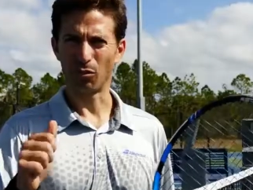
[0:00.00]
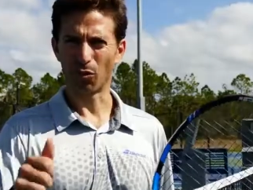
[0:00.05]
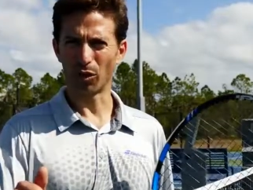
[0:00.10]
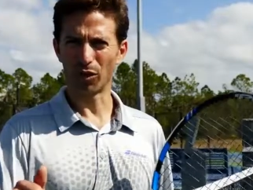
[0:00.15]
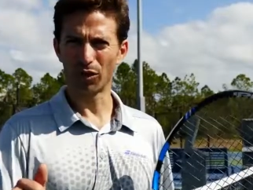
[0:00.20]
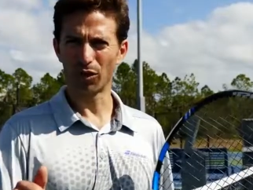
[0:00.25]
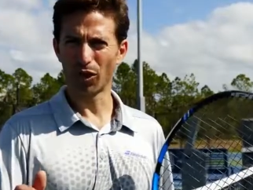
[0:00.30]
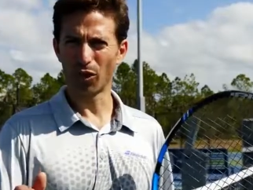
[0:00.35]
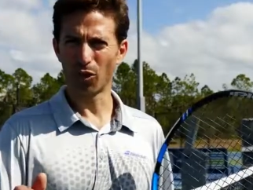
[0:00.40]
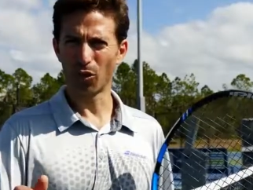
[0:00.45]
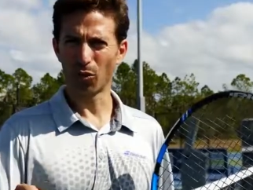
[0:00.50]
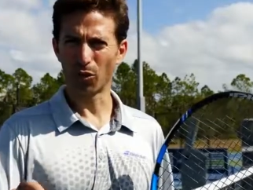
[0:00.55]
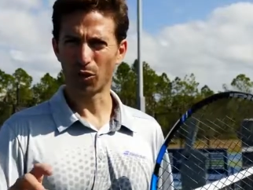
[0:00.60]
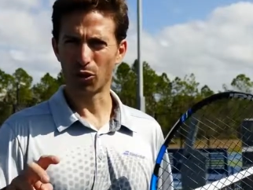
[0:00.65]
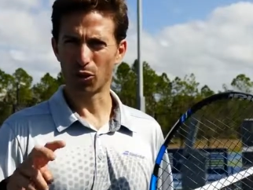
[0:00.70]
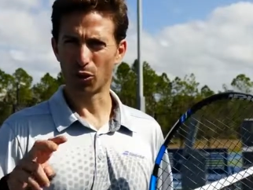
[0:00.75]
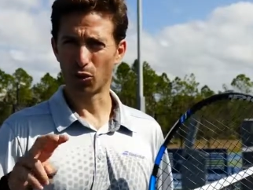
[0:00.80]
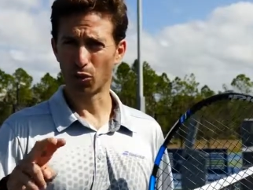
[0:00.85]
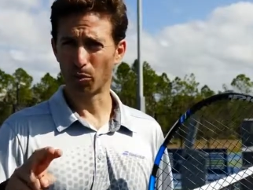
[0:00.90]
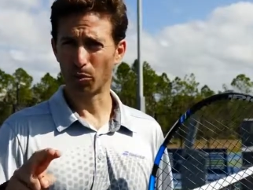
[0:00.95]
you want to know what
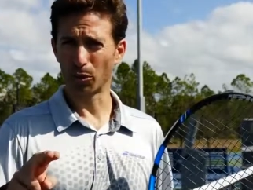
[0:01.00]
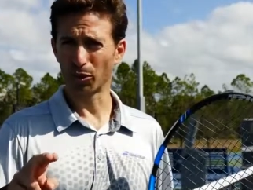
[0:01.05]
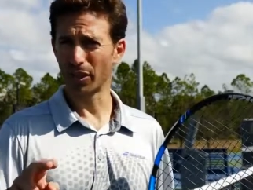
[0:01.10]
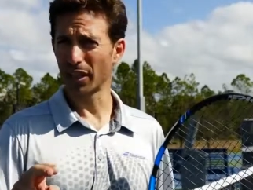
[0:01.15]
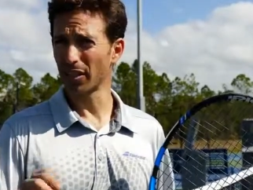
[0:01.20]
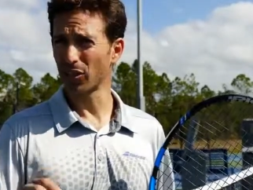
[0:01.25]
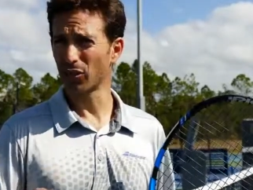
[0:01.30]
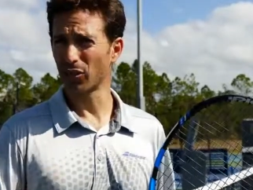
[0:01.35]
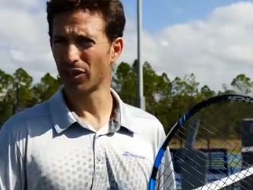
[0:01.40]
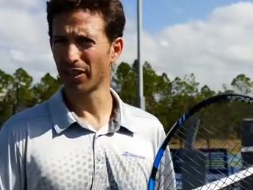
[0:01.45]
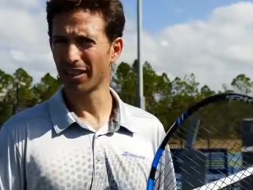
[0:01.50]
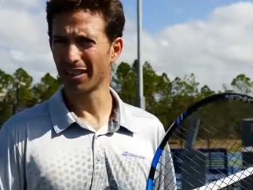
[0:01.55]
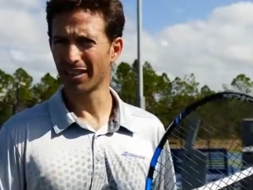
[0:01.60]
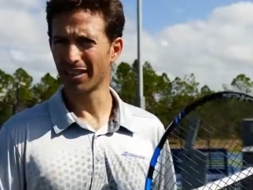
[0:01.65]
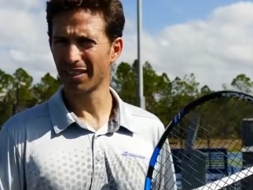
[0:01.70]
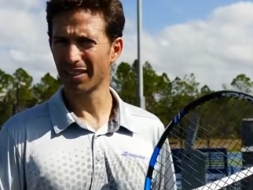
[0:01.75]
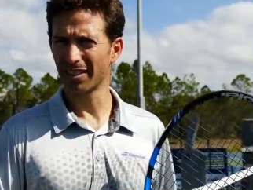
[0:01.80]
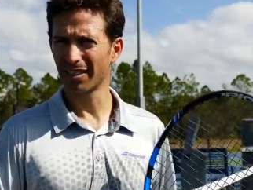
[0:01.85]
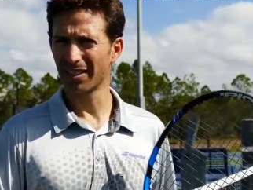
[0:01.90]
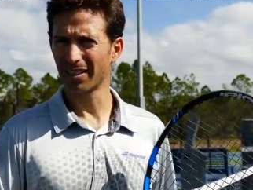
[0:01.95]
your true potential is,
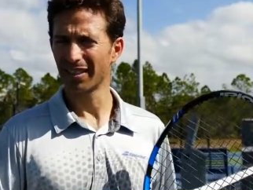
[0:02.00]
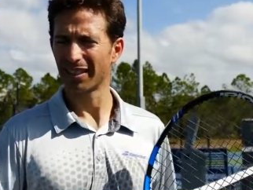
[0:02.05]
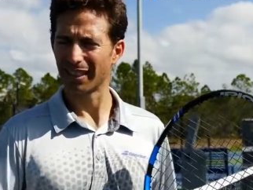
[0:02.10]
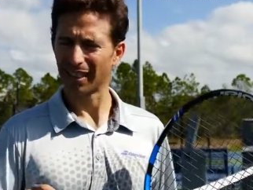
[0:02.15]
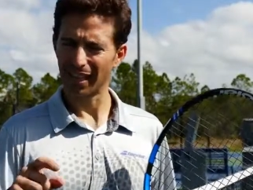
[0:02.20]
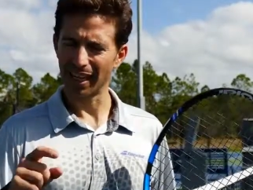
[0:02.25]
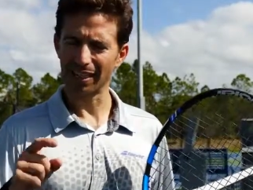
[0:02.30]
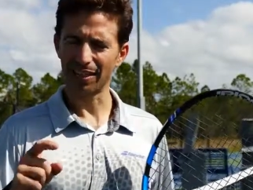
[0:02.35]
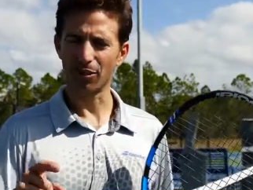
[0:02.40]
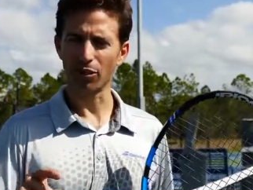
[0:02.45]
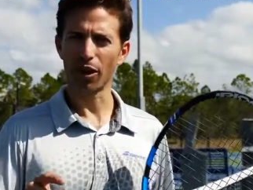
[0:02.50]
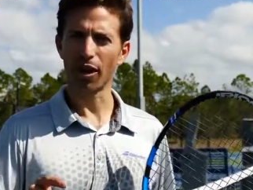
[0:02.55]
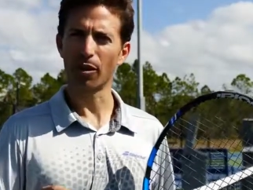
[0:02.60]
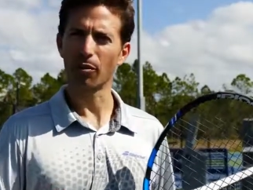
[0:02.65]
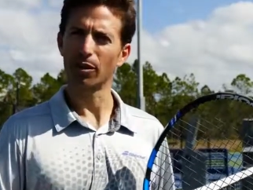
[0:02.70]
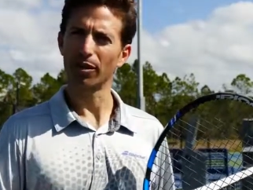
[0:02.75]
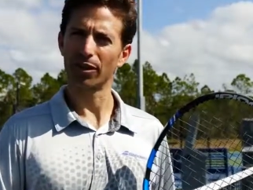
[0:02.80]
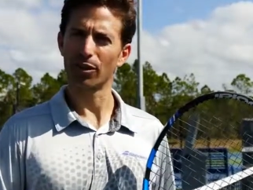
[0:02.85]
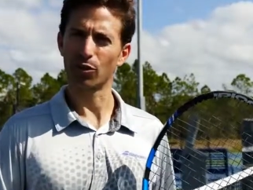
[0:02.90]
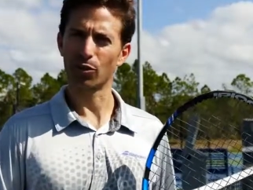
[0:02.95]
get started
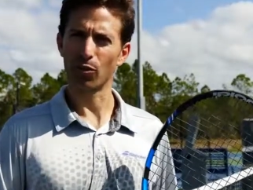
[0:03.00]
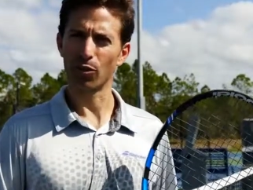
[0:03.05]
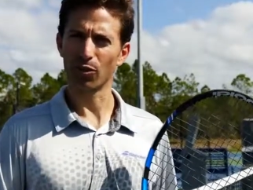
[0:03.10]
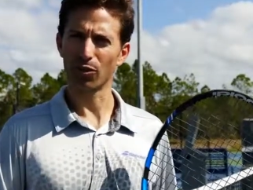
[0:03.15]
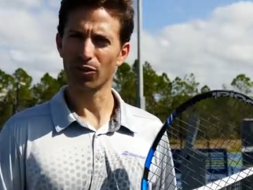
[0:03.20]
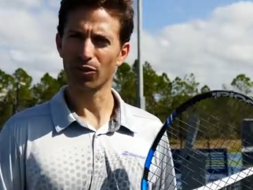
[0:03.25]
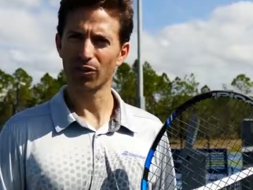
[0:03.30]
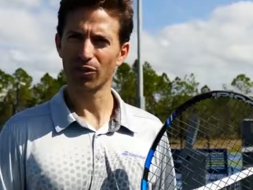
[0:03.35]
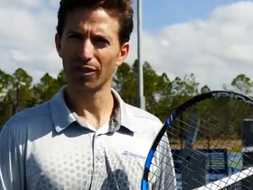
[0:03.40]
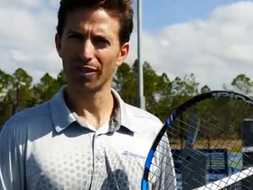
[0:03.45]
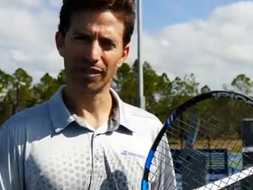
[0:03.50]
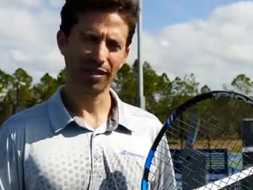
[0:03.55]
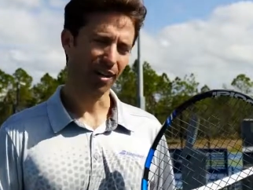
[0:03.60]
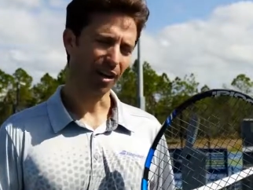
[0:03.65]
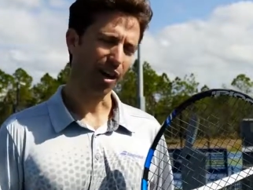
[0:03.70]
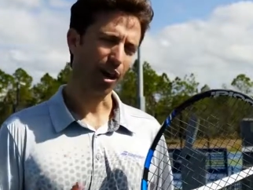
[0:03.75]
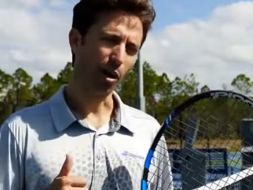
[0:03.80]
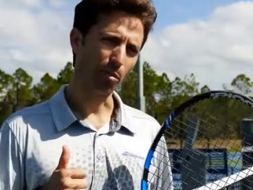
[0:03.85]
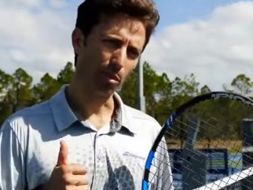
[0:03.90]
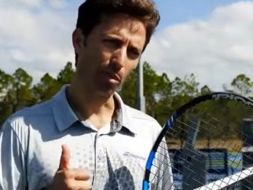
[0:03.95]
with this course.
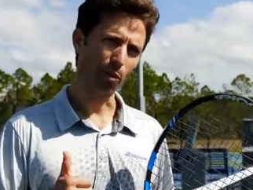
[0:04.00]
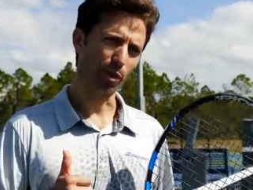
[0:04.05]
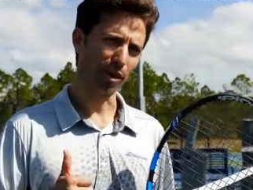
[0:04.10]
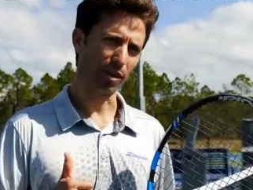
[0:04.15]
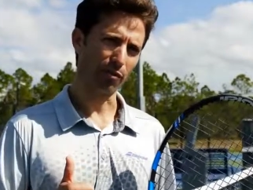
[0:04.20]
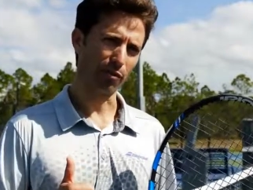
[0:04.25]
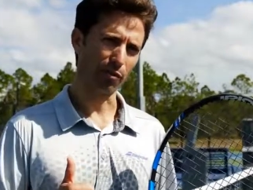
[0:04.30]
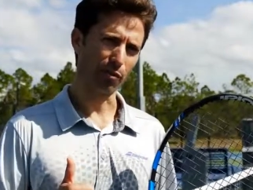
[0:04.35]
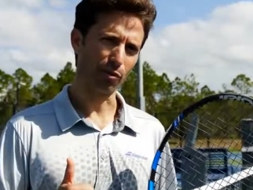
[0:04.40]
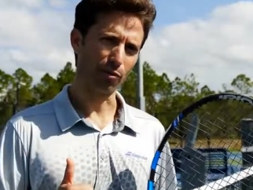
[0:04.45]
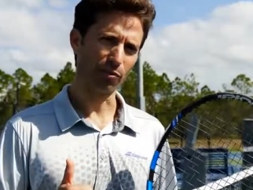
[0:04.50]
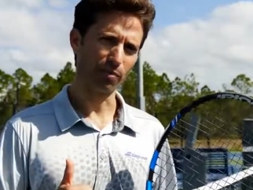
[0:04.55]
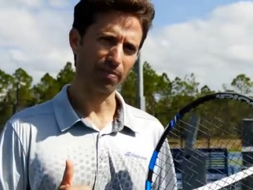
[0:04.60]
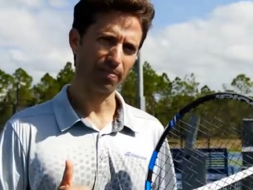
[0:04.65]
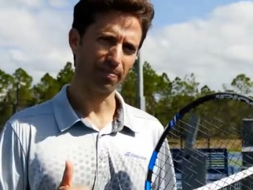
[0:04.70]
I'll be waiting for you.